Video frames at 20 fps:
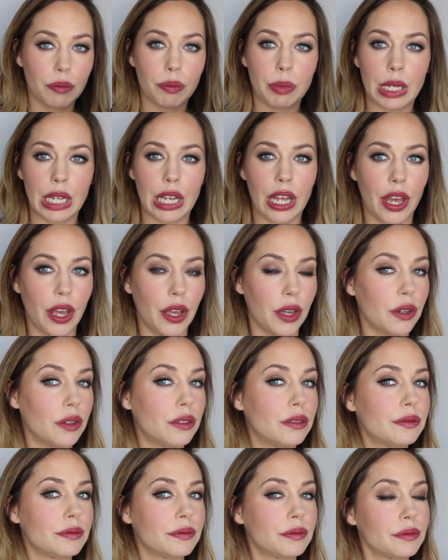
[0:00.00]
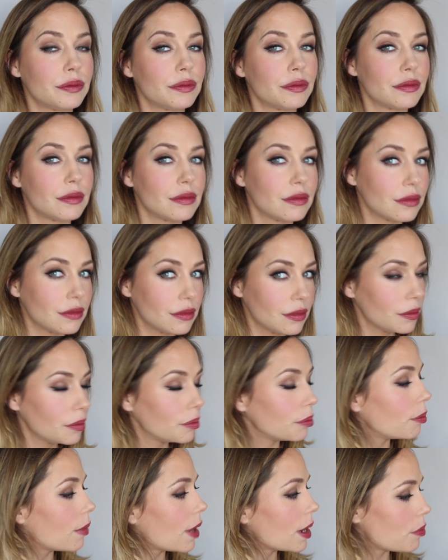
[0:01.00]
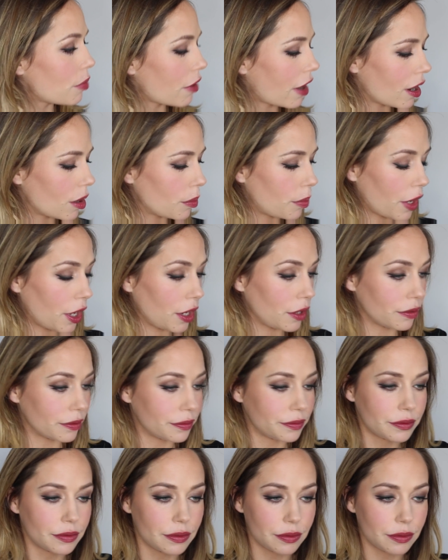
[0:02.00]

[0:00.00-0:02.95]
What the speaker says: below my brow bone.